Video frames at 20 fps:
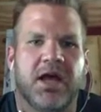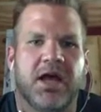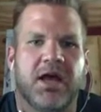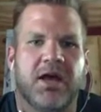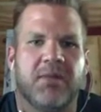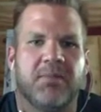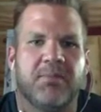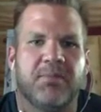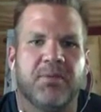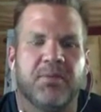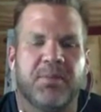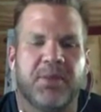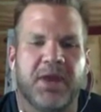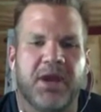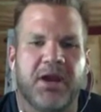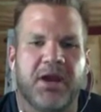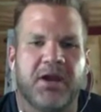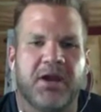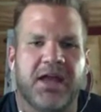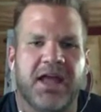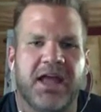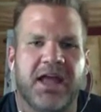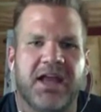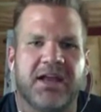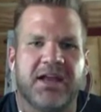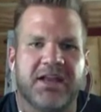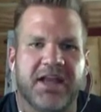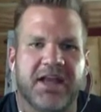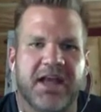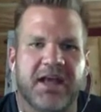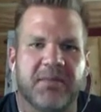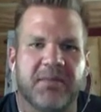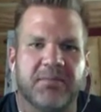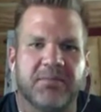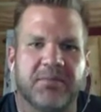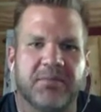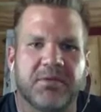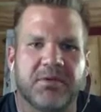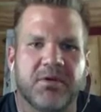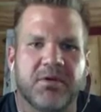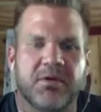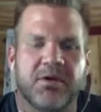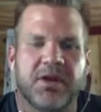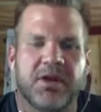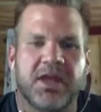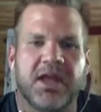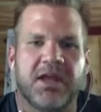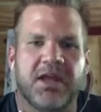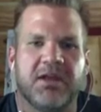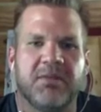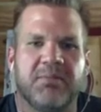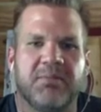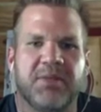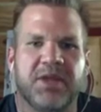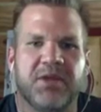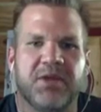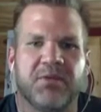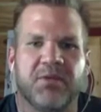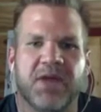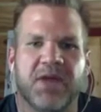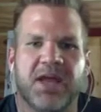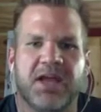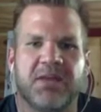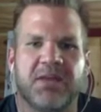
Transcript: preparing ahead of time, going ahead and being ready,